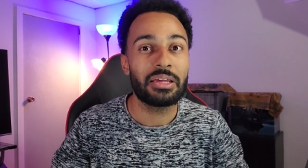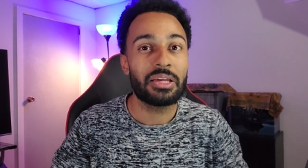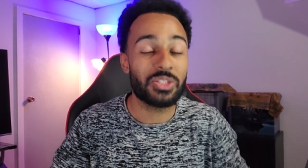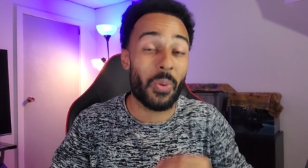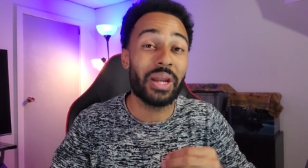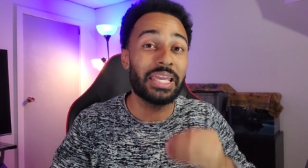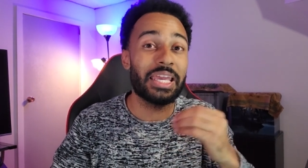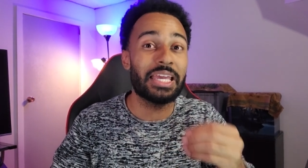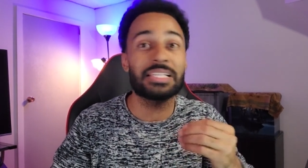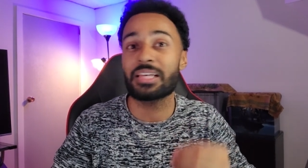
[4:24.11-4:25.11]
So when
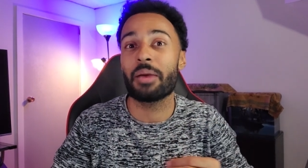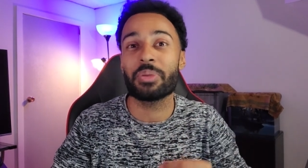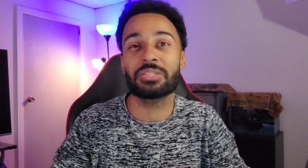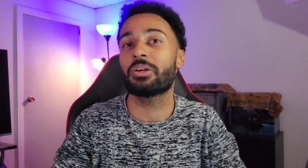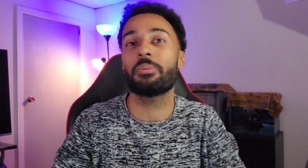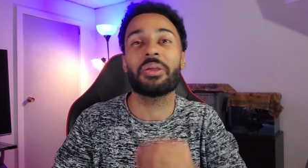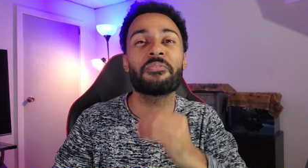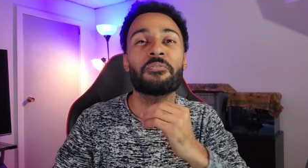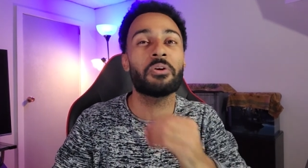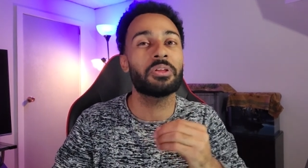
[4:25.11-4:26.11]
he is up, he's going to be
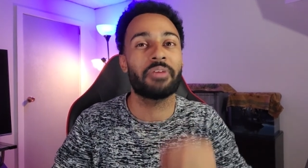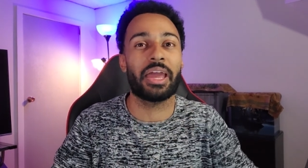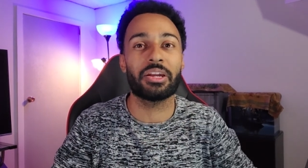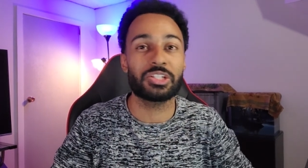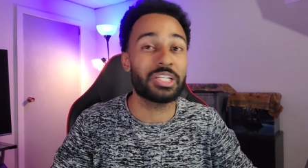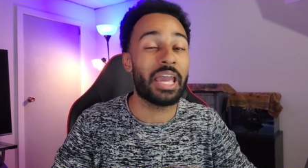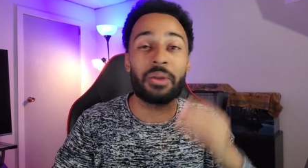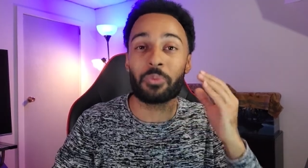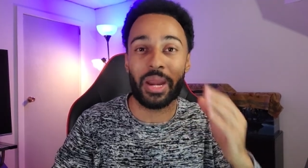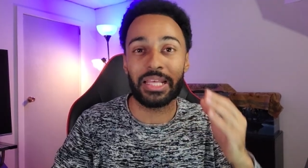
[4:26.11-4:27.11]
full of energy
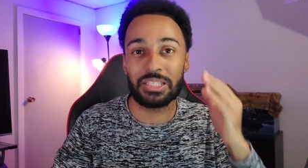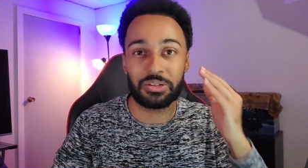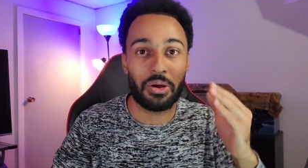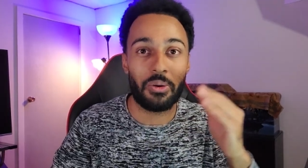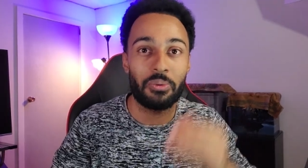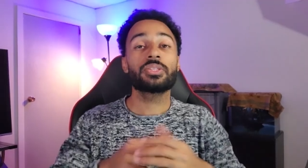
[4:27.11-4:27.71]
and ready to go.